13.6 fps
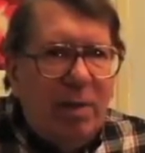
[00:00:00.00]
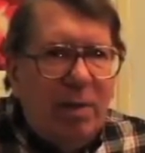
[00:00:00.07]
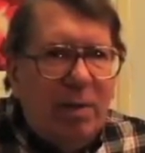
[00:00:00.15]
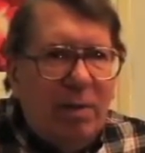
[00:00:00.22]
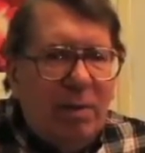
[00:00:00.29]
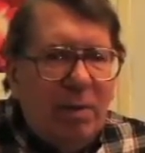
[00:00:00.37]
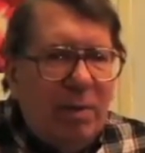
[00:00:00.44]

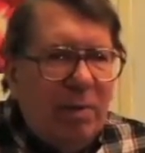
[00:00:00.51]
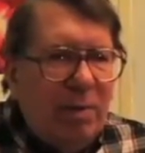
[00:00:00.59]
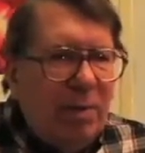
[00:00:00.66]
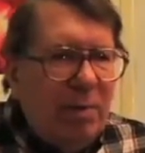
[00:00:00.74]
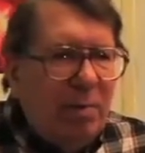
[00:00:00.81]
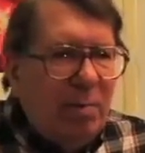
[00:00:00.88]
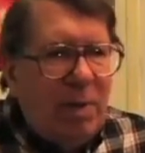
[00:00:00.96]

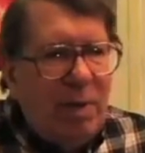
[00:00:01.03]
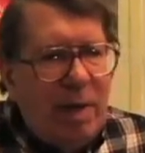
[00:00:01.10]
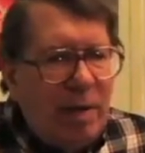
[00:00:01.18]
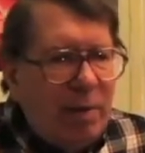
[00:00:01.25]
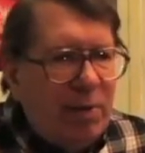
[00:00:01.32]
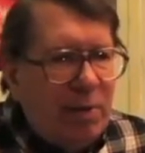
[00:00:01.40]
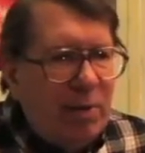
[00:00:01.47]
where the
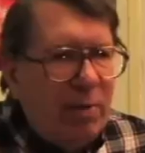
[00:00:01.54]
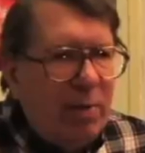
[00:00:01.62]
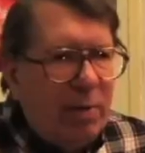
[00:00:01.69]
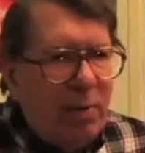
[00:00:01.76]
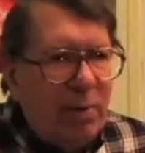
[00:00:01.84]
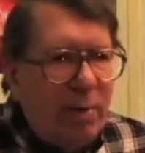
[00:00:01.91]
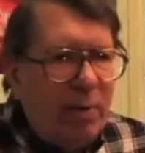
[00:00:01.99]
clock is still going
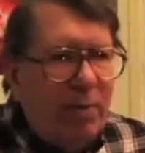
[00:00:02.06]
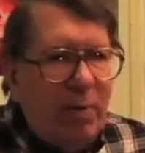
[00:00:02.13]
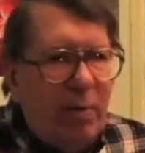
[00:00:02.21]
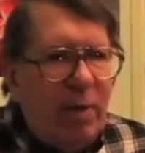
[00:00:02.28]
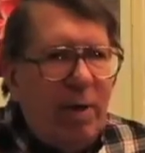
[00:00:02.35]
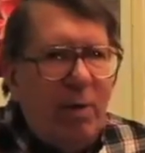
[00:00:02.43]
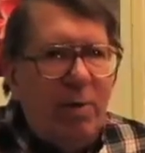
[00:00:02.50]
at
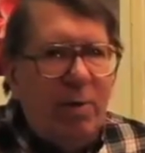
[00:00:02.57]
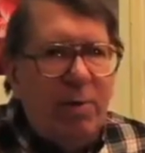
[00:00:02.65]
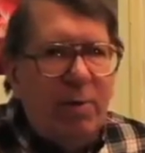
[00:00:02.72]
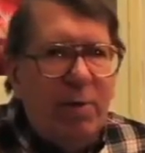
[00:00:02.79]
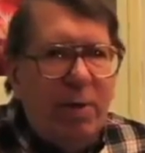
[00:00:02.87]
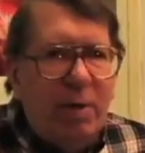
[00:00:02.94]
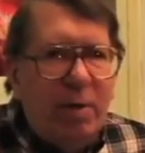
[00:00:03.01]
24
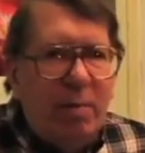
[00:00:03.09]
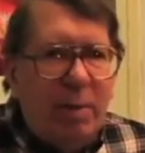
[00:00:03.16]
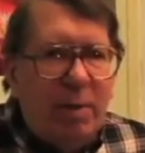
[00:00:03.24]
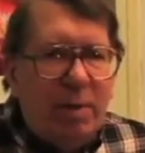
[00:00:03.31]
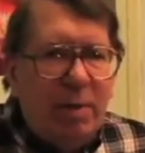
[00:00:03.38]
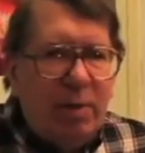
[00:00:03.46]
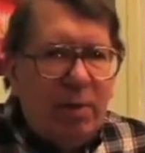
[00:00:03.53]
hours,
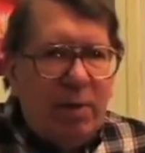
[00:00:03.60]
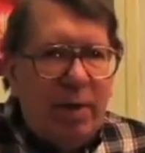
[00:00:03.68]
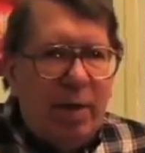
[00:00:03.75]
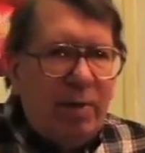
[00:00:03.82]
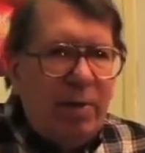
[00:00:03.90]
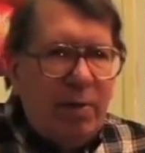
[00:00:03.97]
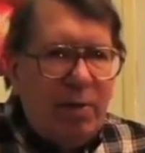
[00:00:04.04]
but it's
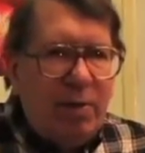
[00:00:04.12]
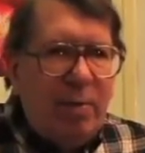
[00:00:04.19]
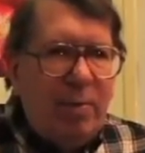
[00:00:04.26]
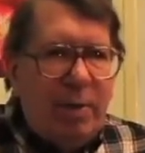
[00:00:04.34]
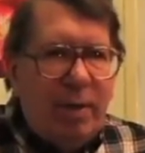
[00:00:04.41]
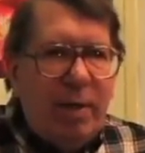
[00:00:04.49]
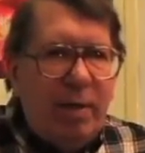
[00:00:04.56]
attached to
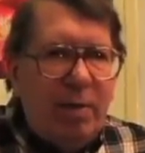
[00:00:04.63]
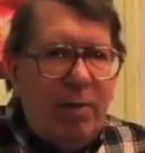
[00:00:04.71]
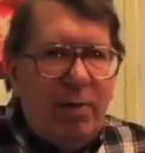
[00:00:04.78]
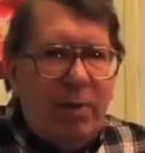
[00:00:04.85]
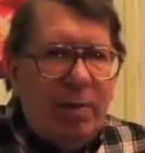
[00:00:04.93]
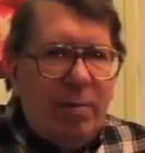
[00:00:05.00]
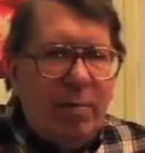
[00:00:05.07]
something
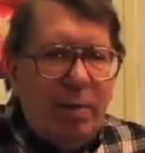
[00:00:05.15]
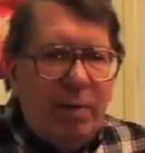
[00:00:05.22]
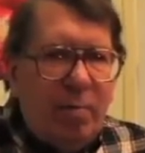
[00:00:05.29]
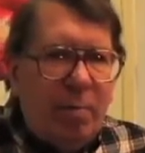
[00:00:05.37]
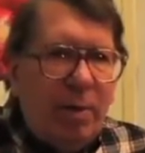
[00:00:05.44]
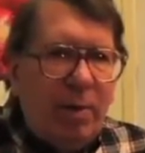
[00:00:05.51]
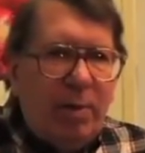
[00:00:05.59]
else, and
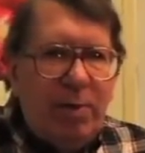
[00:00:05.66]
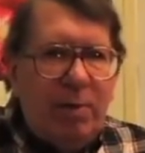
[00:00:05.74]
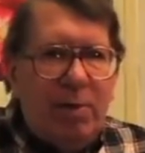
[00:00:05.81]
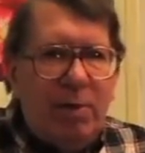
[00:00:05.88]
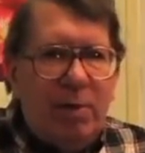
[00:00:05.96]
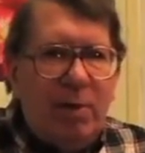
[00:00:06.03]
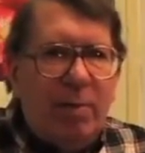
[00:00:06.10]
the belt is
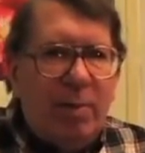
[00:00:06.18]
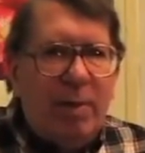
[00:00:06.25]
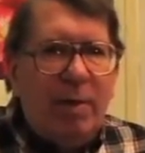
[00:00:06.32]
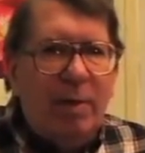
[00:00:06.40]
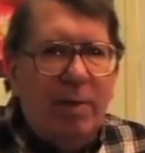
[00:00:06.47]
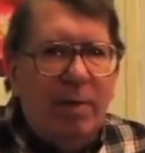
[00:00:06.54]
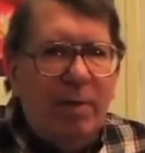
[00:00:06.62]

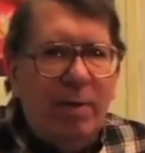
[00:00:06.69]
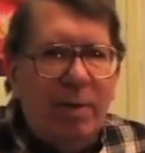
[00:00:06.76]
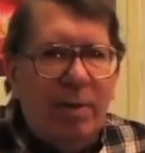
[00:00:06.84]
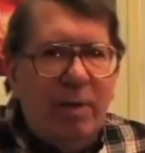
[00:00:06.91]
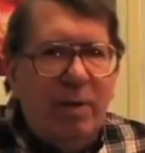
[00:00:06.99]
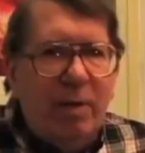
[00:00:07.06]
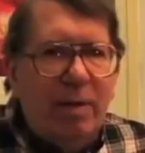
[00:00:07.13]
slipping,
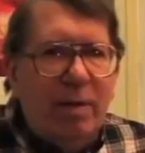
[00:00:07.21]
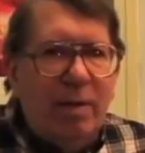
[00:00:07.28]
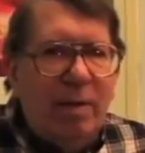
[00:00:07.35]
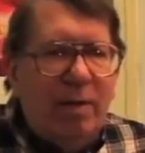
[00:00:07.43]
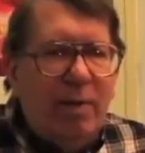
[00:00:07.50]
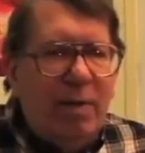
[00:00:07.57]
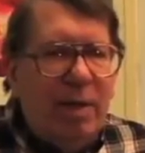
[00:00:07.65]

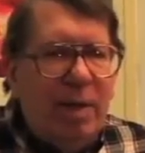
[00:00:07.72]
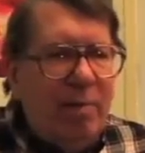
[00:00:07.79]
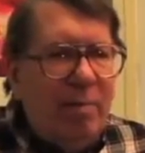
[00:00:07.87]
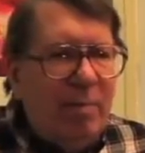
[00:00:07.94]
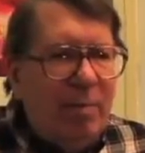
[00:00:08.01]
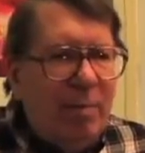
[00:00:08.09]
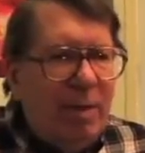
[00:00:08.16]
And every
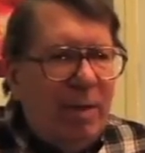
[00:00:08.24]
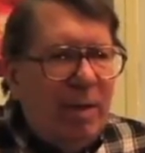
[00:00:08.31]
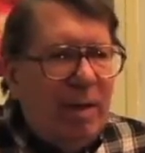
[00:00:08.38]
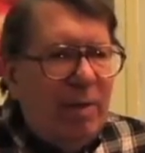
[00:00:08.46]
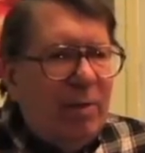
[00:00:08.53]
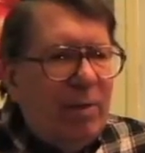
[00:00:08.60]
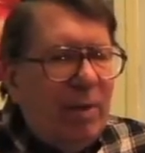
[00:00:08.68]
time
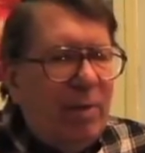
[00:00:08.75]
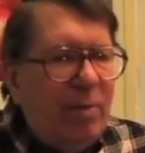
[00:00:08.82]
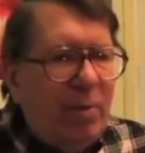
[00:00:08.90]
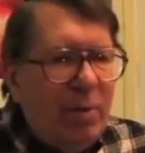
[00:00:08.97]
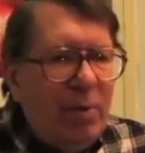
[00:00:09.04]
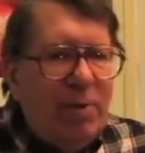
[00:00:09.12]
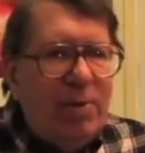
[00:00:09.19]
I would say,
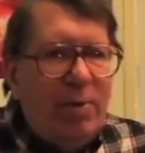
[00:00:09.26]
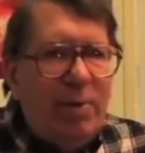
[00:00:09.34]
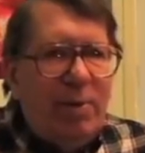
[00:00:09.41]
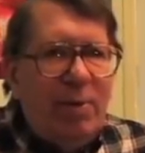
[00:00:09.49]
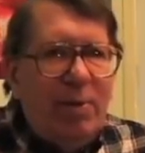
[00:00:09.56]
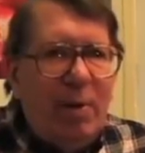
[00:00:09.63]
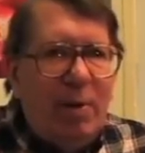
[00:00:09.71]
where is there
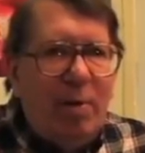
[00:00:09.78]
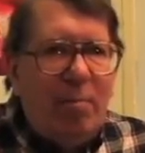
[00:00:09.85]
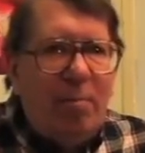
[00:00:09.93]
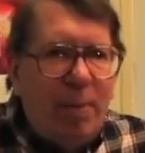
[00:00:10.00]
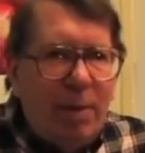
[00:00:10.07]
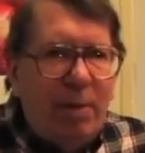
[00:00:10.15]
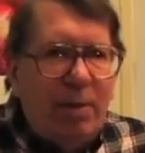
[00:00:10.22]
a
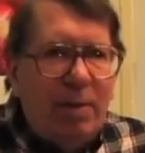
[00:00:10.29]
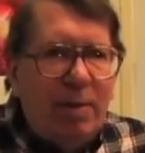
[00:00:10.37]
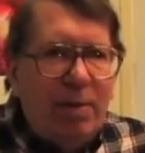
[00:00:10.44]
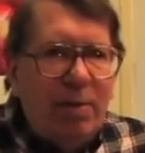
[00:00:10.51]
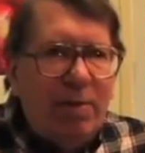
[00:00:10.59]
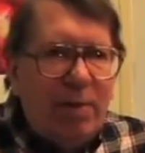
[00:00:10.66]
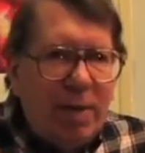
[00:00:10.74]
belt in
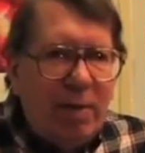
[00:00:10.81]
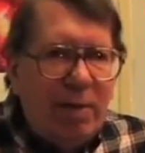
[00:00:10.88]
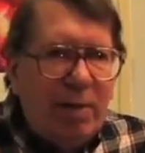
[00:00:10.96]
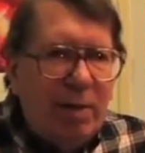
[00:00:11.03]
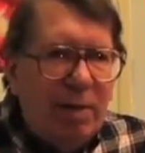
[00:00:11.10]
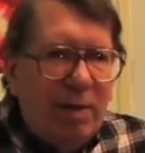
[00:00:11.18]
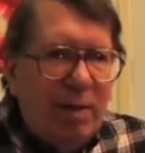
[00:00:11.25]
a
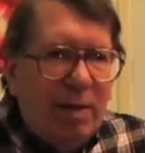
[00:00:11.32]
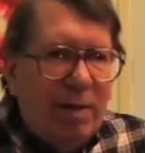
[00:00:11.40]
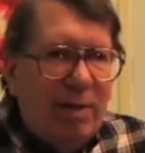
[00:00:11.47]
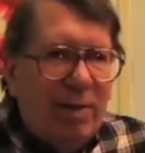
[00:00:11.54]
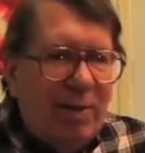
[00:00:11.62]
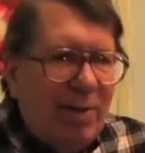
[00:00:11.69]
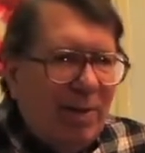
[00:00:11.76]
cell?
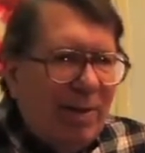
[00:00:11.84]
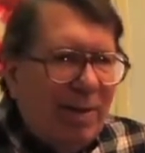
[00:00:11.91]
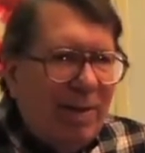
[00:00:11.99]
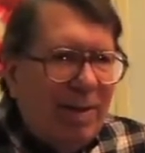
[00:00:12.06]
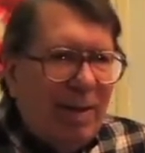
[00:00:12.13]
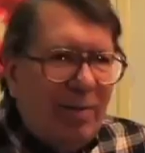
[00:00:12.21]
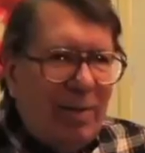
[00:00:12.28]

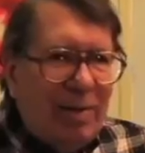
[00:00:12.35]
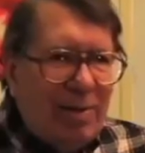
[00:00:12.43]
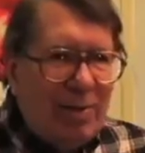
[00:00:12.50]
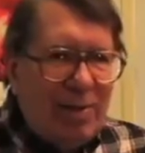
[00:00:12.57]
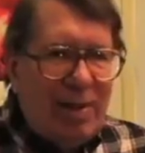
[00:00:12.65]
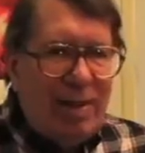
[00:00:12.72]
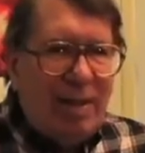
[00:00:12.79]
I mean, this
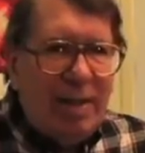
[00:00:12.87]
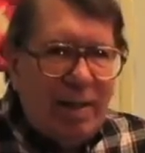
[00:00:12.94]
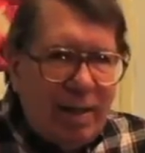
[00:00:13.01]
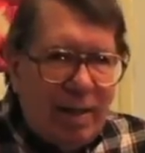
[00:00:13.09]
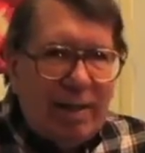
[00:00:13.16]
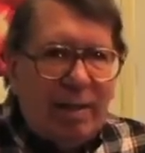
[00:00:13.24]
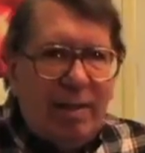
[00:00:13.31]
is
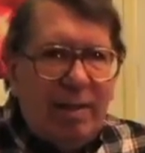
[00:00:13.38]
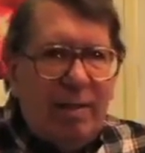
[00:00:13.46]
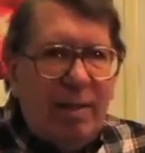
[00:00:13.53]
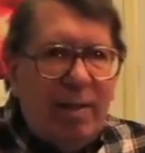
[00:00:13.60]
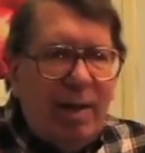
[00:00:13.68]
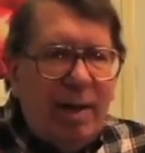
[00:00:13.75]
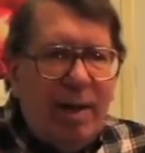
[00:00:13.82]
idiotic.
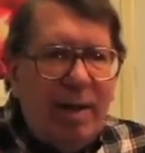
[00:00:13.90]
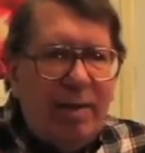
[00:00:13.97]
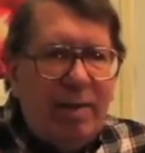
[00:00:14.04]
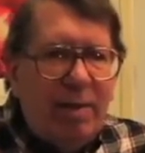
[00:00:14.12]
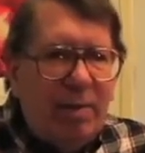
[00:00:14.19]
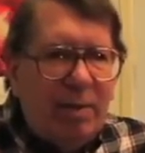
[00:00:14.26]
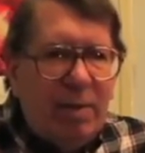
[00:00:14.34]
And I had to
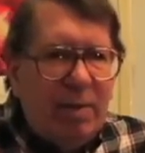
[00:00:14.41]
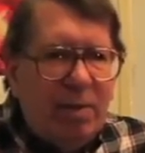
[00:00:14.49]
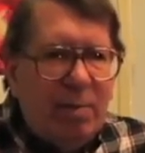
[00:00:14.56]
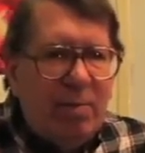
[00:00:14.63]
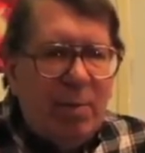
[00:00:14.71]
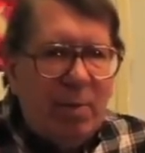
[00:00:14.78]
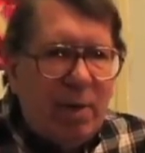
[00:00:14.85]
deal with
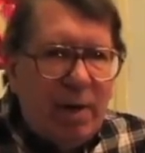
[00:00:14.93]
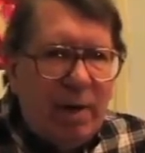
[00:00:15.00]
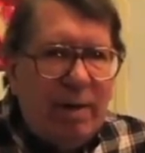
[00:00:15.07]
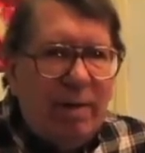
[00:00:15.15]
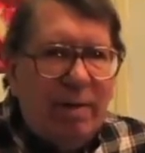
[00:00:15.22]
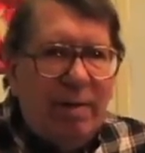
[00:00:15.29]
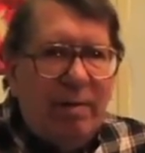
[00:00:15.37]
these
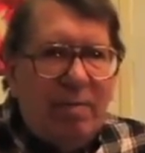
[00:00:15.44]
moronic